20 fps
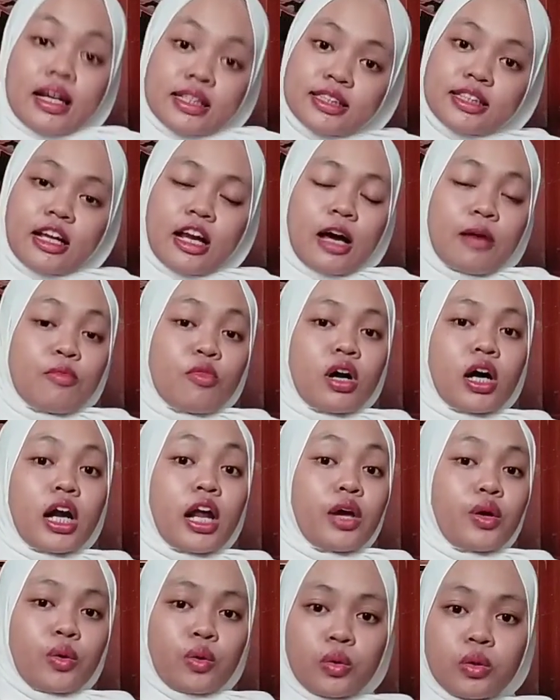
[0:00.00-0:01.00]

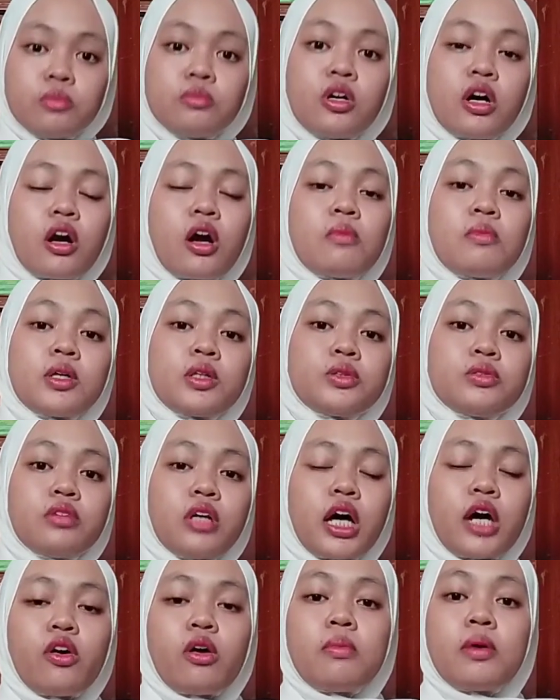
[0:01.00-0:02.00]
Assalamualaikum
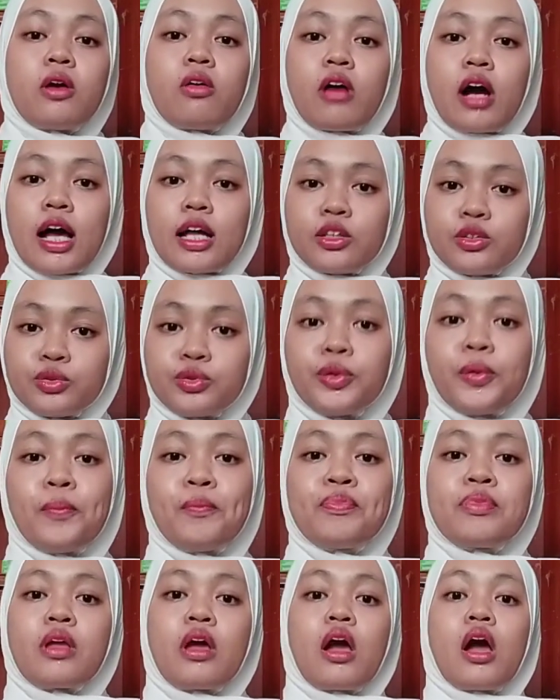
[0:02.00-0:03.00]
warahmatullahi wabarakatuh.
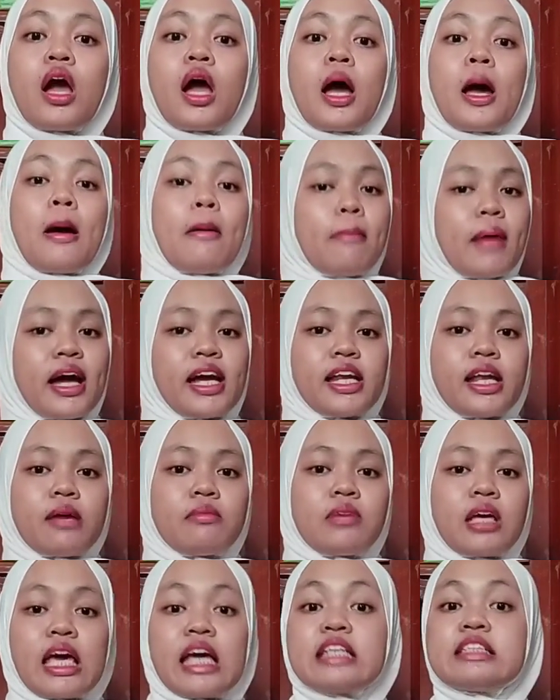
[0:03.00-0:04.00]
My
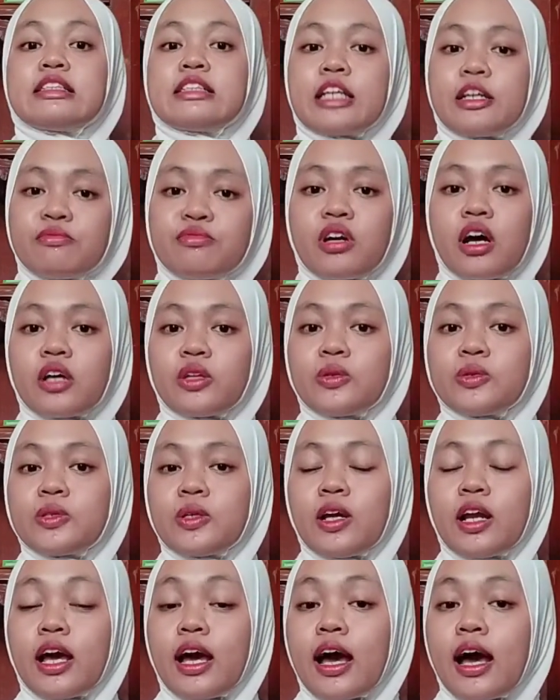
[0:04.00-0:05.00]
name is Imroatus
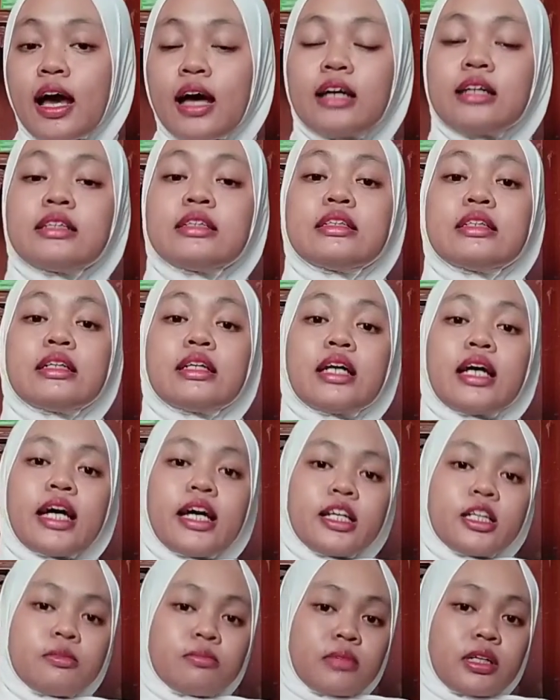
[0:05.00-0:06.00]
Solehah
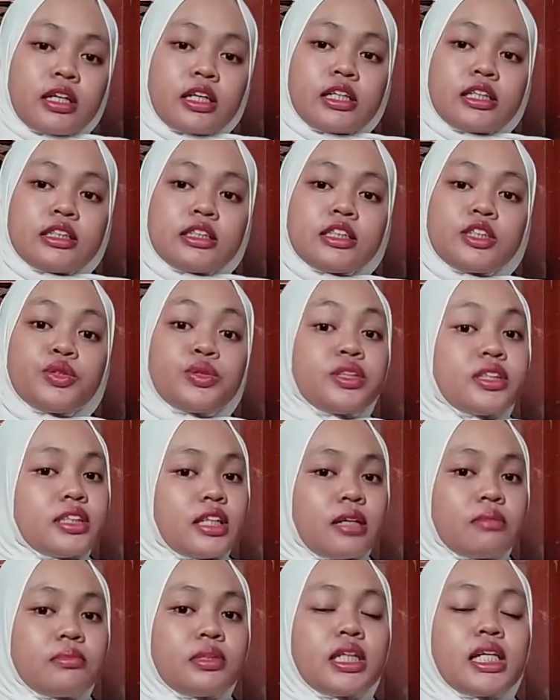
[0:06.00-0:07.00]
and my student
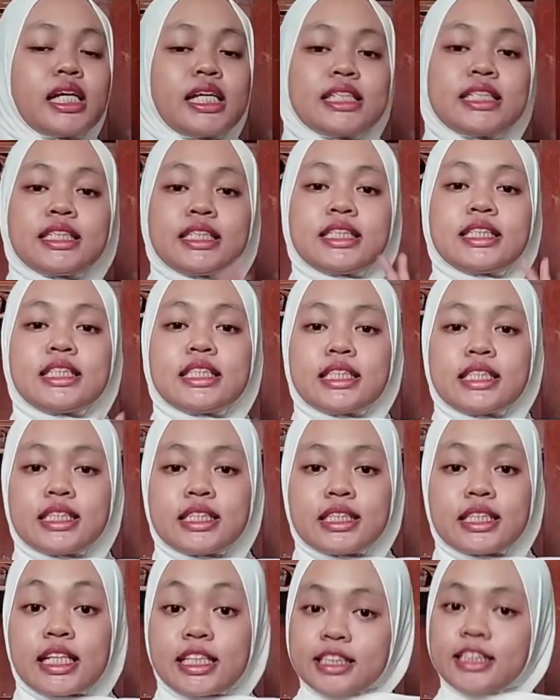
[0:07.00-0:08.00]
number is
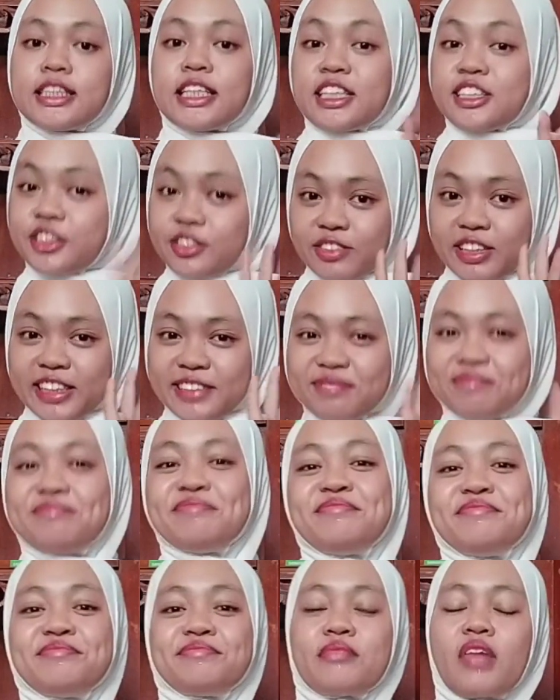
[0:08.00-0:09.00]
63.
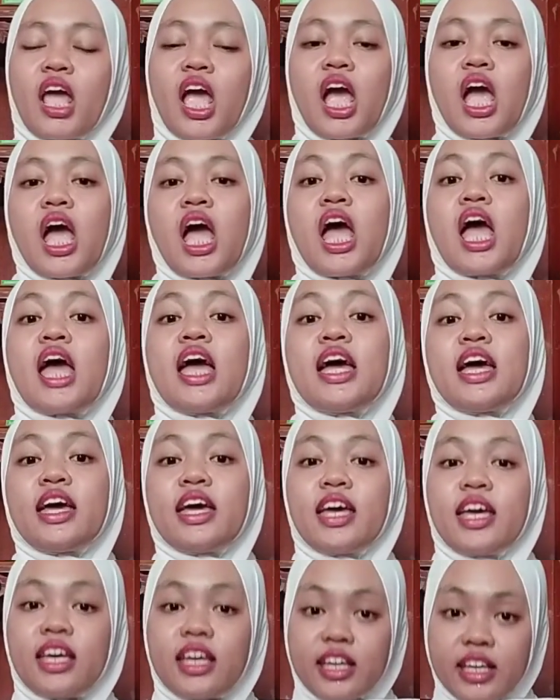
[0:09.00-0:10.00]

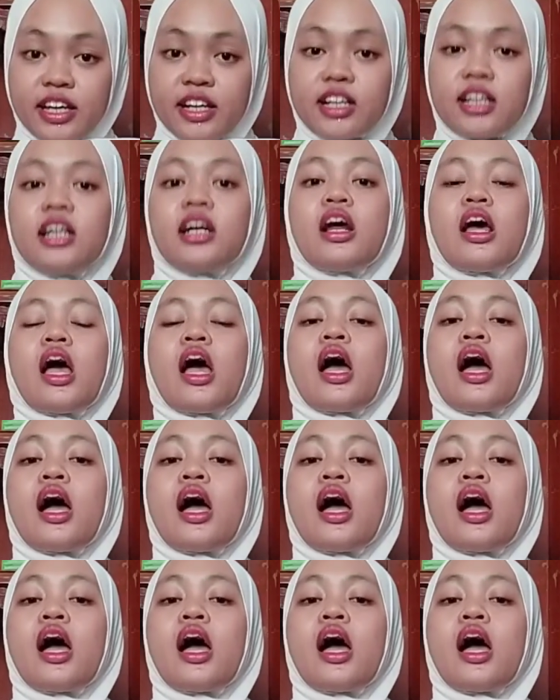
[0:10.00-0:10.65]
Here,